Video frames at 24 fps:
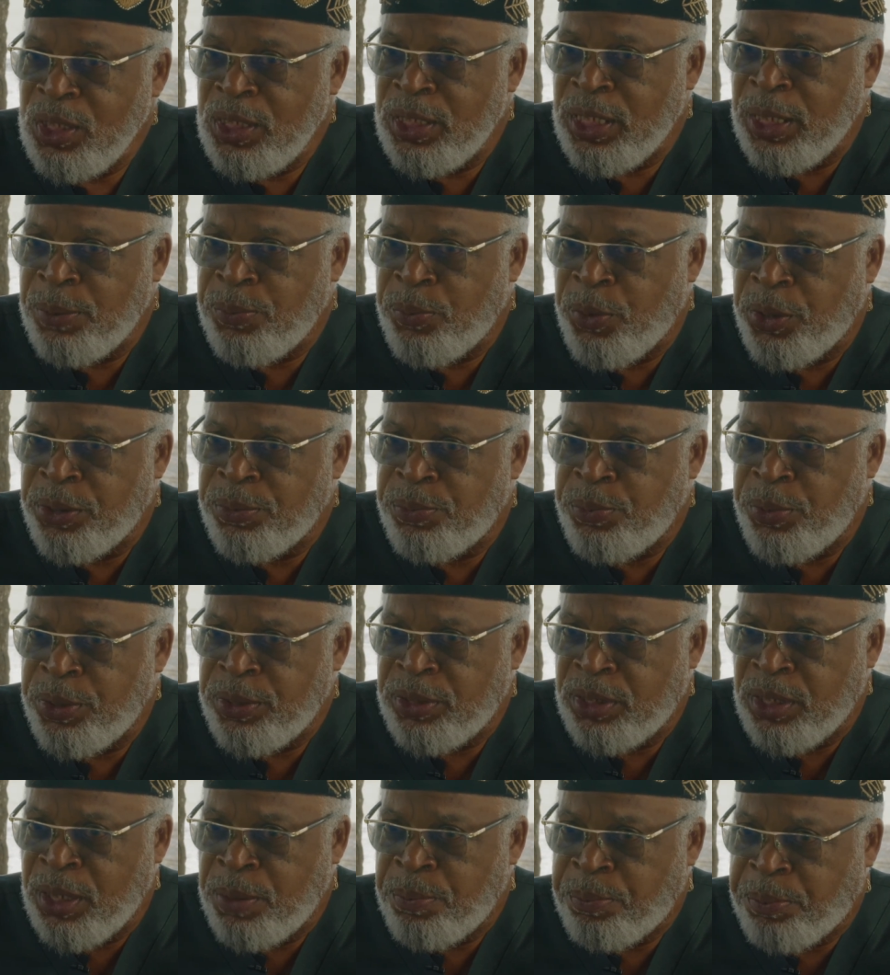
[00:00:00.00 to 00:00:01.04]
They
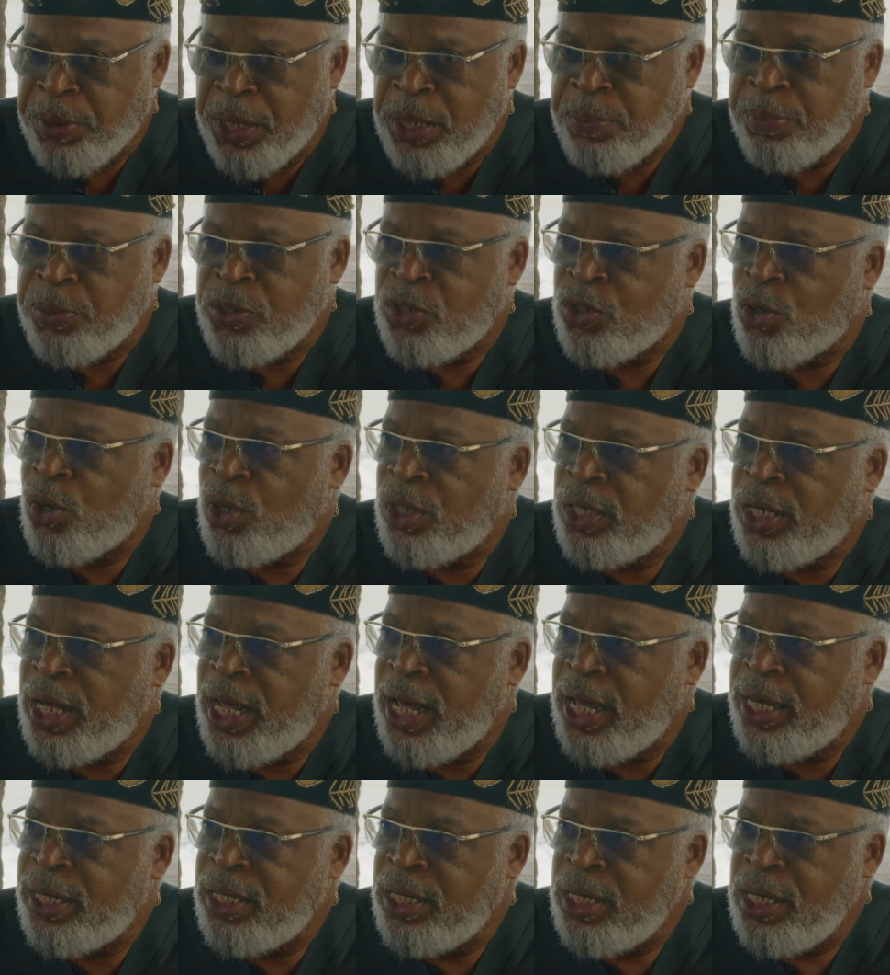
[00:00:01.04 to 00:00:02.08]
present papers on
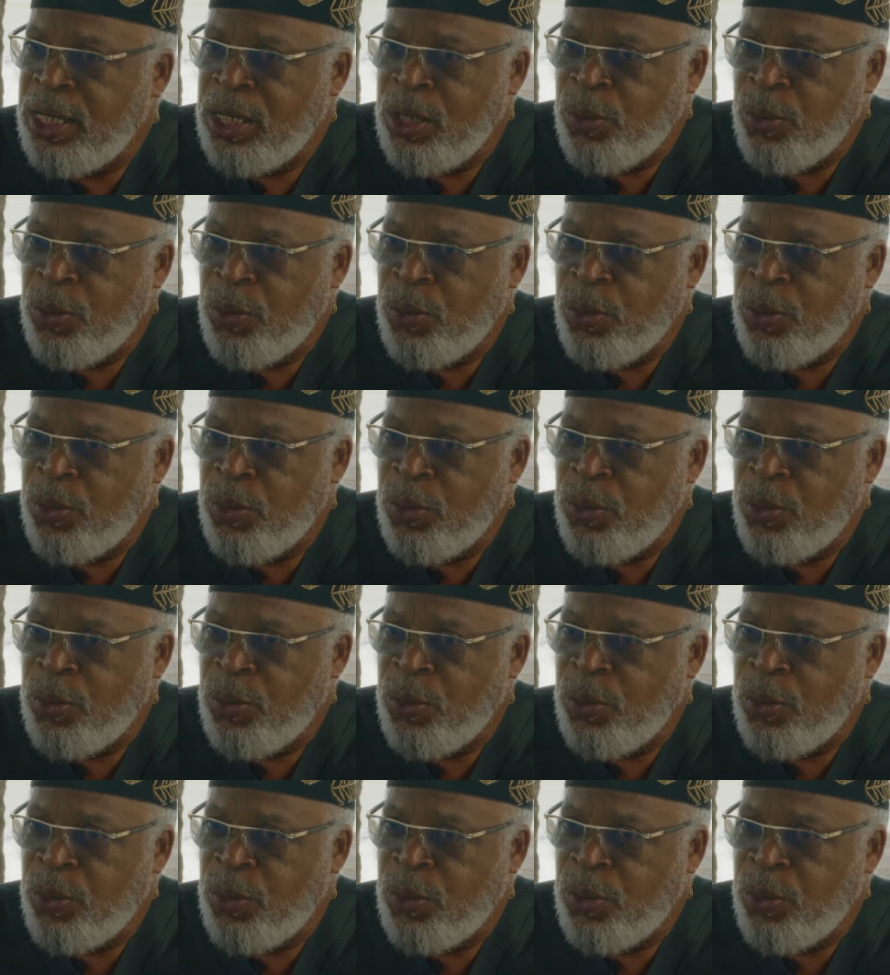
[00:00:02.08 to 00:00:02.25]
that.